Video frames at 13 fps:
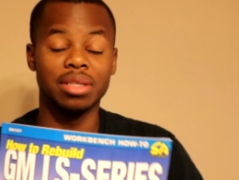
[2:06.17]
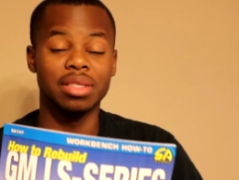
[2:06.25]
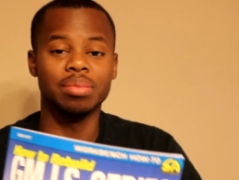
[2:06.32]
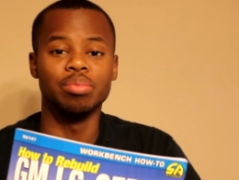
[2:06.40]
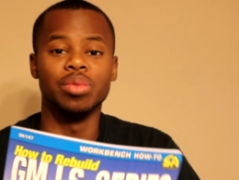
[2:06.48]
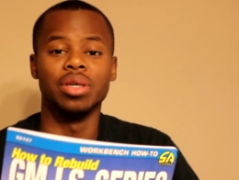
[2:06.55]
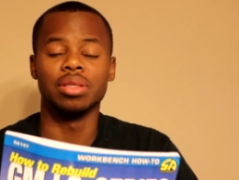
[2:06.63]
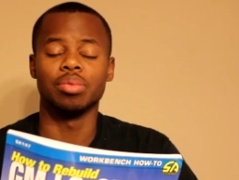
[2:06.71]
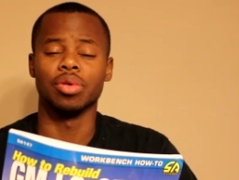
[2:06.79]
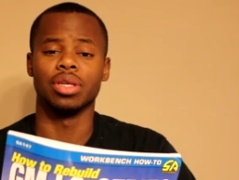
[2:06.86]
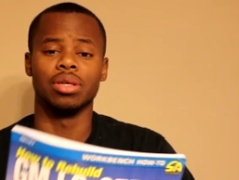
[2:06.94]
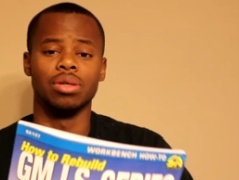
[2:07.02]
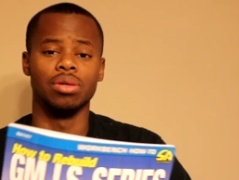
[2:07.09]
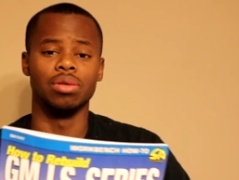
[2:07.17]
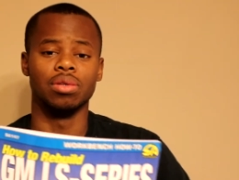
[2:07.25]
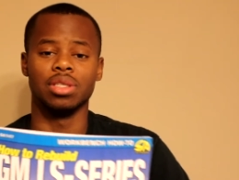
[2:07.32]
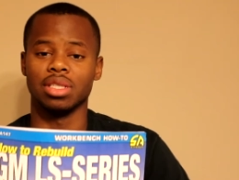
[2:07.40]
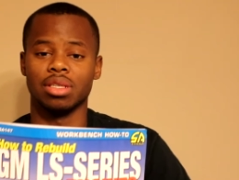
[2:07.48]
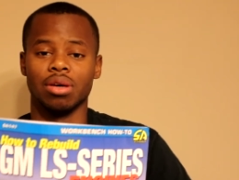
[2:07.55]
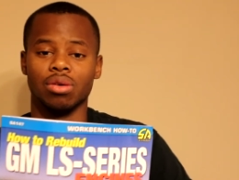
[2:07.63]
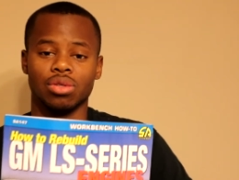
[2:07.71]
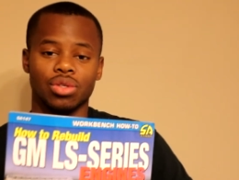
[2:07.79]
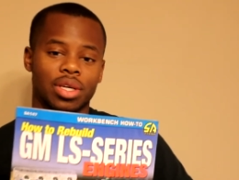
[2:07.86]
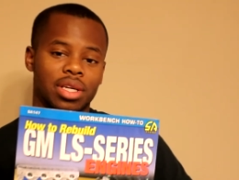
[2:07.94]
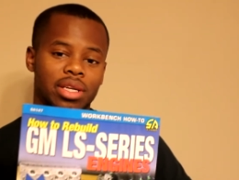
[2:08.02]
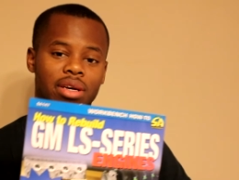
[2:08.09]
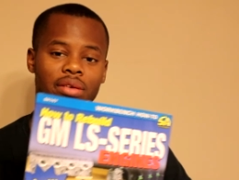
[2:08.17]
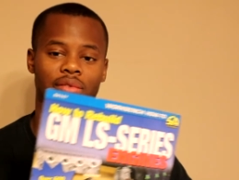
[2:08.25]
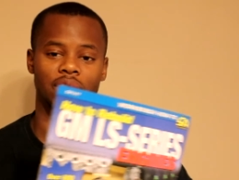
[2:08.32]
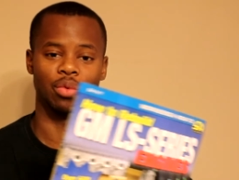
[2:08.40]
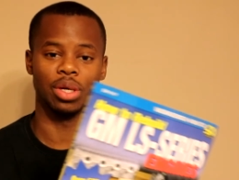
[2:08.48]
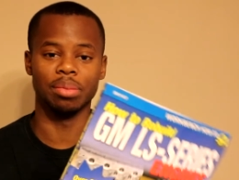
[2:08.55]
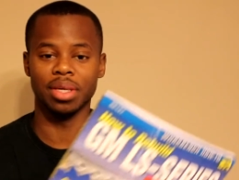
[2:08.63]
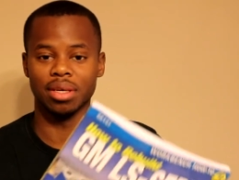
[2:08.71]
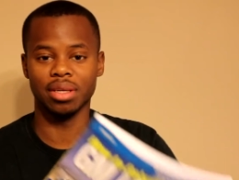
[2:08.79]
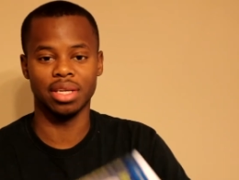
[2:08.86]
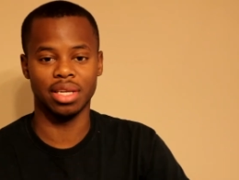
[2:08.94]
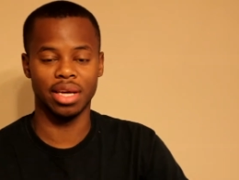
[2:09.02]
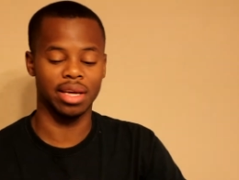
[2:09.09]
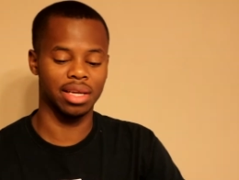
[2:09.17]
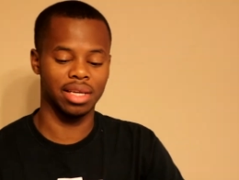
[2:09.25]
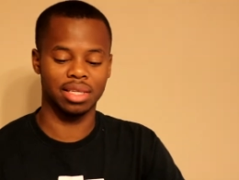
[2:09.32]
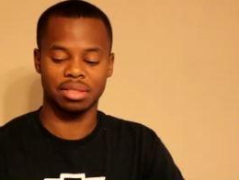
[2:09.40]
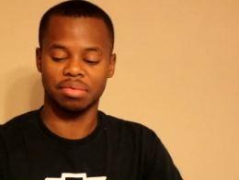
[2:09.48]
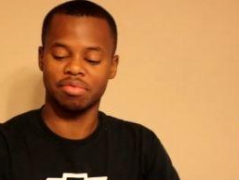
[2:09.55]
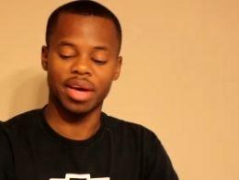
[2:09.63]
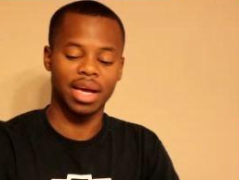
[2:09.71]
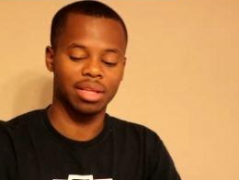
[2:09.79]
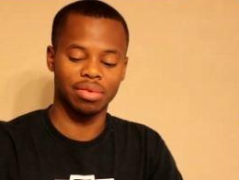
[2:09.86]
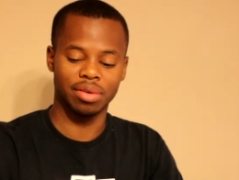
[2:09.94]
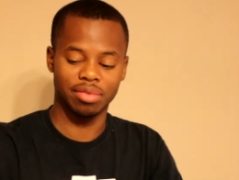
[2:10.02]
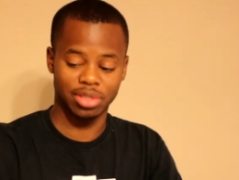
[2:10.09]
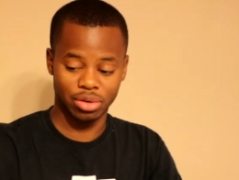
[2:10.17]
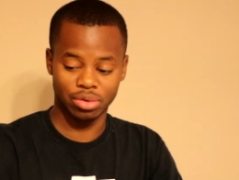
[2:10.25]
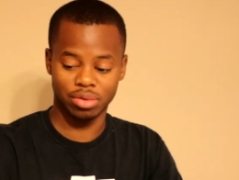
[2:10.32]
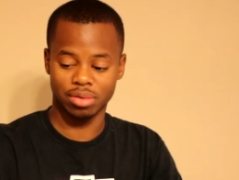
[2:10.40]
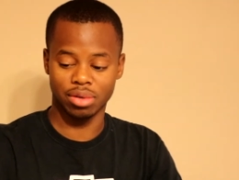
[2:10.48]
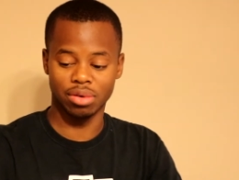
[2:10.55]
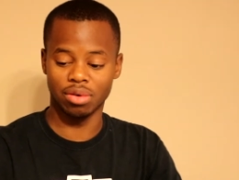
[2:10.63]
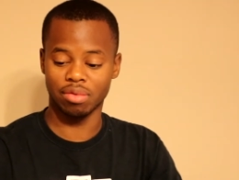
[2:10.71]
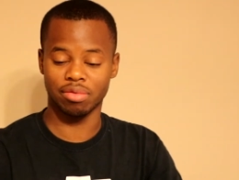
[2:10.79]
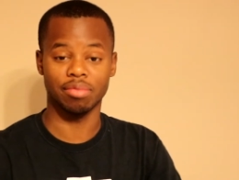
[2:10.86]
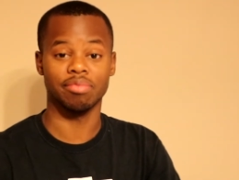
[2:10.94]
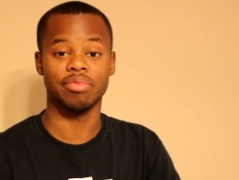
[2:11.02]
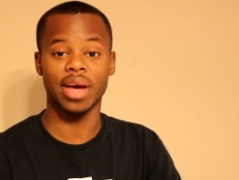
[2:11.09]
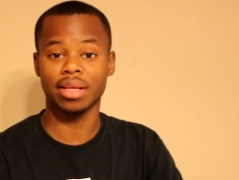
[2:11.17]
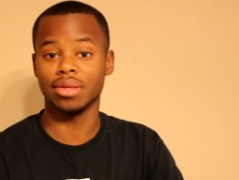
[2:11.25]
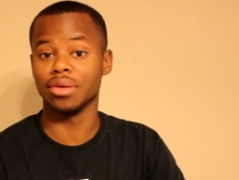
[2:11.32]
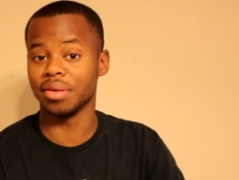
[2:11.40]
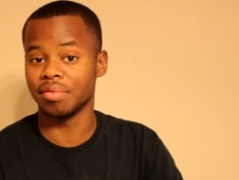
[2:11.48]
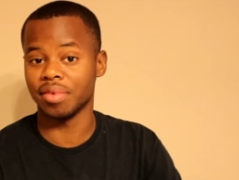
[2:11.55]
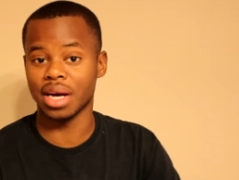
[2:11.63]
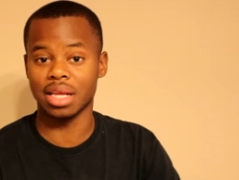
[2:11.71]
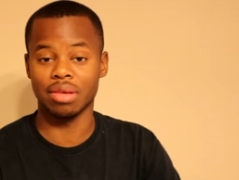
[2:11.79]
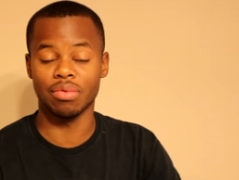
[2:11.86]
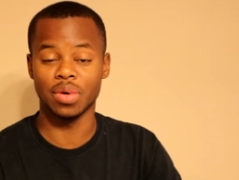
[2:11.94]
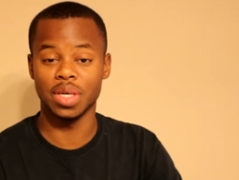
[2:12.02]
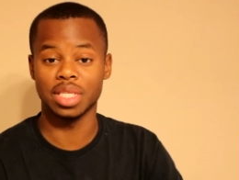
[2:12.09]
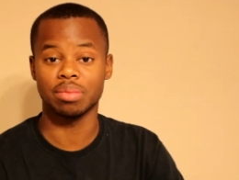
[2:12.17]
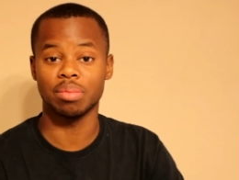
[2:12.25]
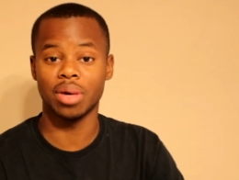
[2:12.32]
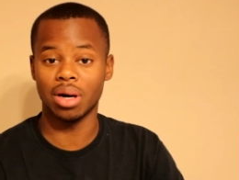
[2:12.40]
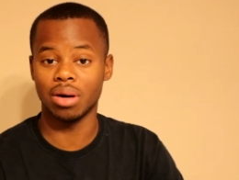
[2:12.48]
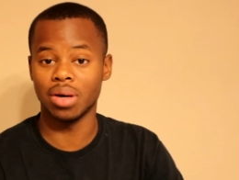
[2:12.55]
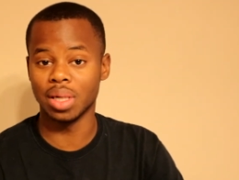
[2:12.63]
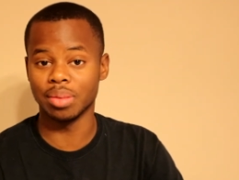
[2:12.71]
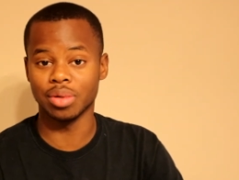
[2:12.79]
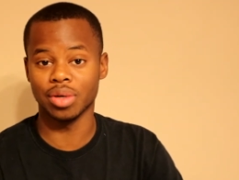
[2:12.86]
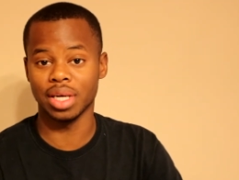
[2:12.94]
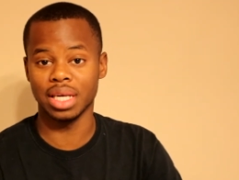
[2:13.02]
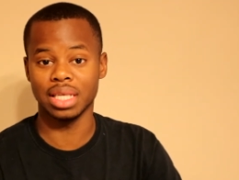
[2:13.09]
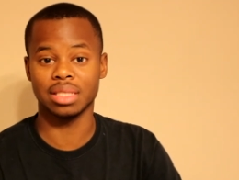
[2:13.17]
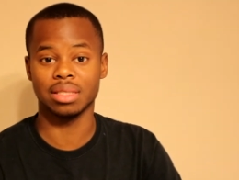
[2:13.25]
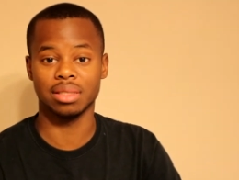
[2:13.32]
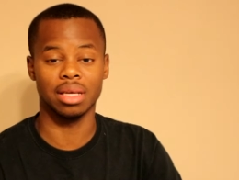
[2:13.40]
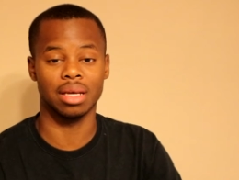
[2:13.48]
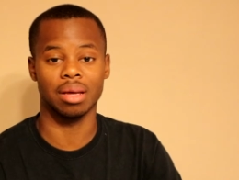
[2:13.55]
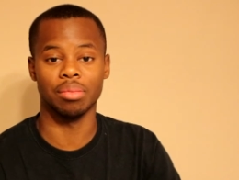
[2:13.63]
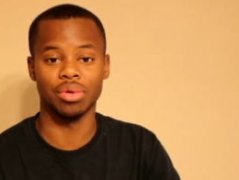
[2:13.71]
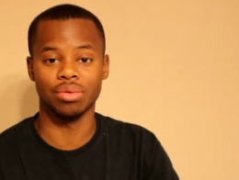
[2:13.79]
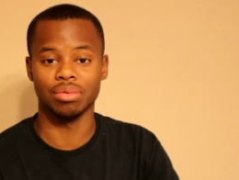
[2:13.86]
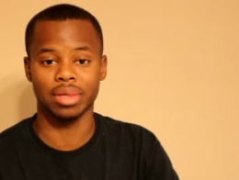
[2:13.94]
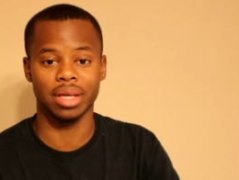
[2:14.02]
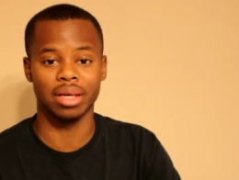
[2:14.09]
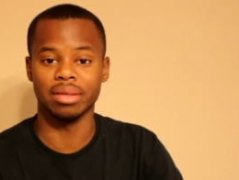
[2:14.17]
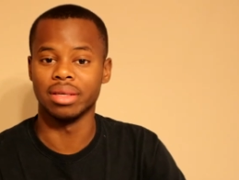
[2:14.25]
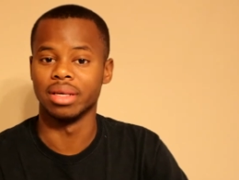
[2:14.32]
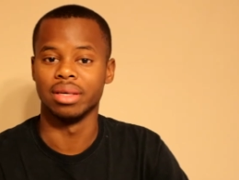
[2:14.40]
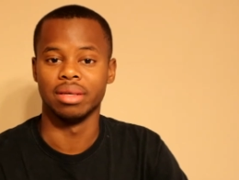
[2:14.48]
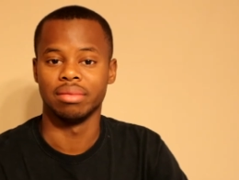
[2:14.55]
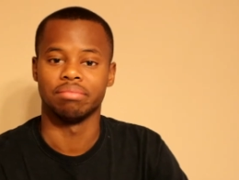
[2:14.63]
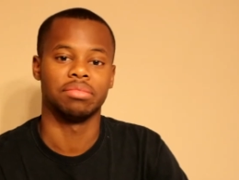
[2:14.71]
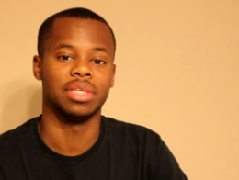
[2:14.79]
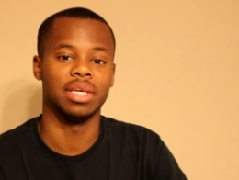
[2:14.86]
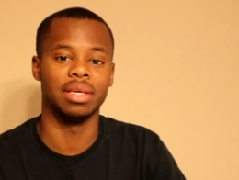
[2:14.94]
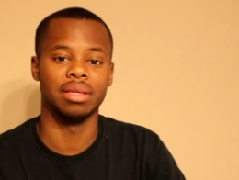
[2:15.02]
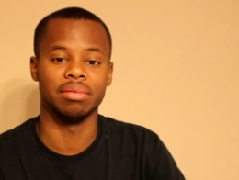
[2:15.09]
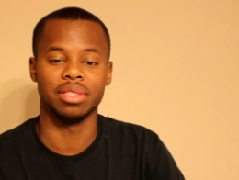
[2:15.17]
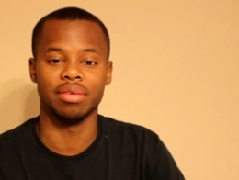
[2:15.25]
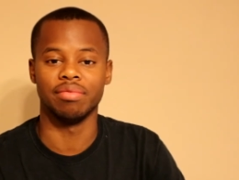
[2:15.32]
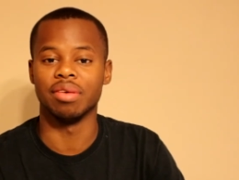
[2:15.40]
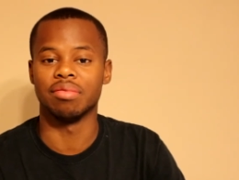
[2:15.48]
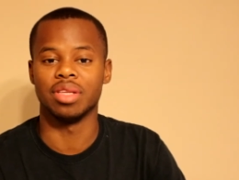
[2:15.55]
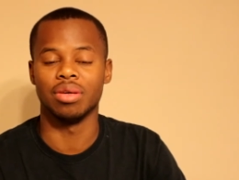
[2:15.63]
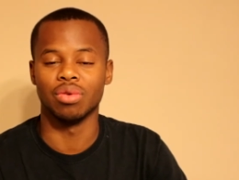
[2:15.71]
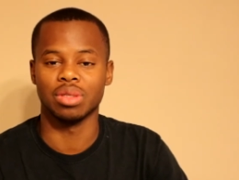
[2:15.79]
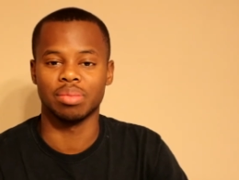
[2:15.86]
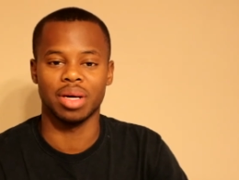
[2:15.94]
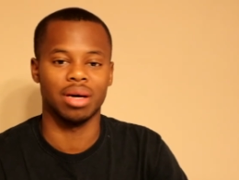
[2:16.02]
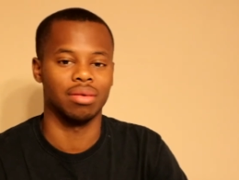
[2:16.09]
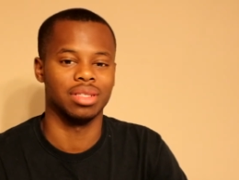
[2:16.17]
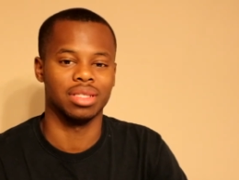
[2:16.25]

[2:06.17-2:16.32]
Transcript: This book is pretty cool. It just goes strictly over rebuilding an LS factory. So going from factory to factory with small upgrades that can boost like 10 to 50 horsepower.